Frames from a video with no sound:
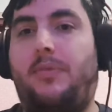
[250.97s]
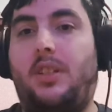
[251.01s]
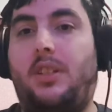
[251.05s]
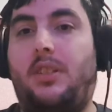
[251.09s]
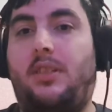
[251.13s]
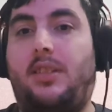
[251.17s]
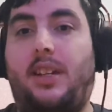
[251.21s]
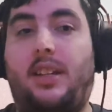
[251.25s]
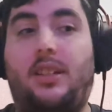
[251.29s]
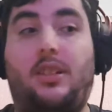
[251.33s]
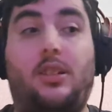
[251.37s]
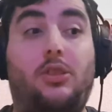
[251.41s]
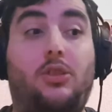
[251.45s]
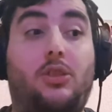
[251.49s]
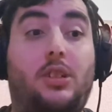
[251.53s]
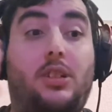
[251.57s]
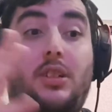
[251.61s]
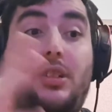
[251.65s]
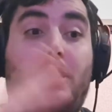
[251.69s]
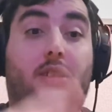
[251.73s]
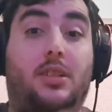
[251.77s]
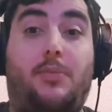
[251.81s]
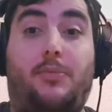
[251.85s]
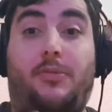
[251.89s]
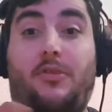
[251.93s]
take a lot of
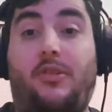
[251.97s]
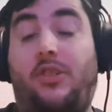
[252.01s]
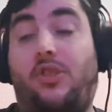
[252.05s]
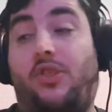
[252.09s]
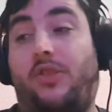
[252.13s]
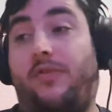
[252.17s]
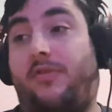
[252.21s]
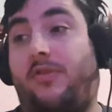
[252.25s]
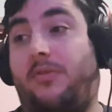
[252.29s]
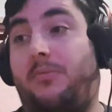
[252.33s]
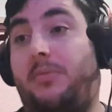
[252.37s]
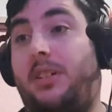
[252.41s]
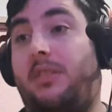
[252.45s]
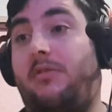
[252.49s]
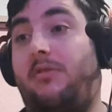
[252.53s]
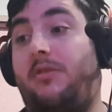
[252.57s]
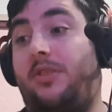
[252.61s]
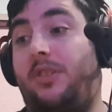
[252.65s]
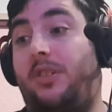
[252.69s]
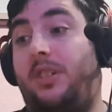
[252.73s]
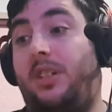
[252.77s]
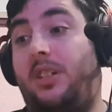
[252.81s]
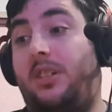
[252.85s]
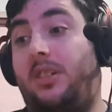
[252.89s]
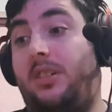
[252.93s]
inspiration from
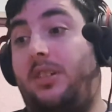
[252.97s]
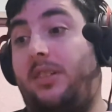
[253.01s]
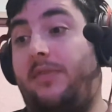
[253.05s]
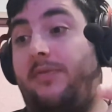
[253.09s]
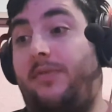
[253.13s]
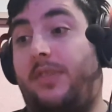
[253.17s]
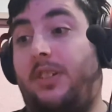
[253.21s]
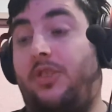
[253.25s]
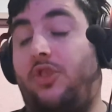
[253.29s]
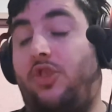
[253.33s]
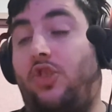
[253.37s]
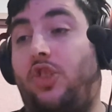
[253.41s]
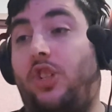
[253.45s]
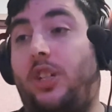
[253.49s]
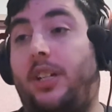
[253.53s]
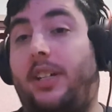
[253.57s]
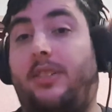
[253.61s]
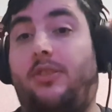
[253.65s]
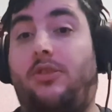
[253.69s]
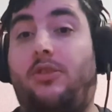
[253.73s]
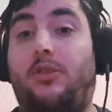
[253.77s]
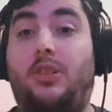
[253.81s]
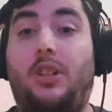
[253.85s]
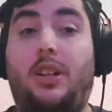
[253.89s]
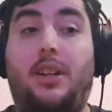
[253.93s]
Naruto here. It's a friggin'
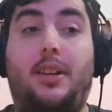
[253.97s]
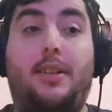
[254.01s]
shadow,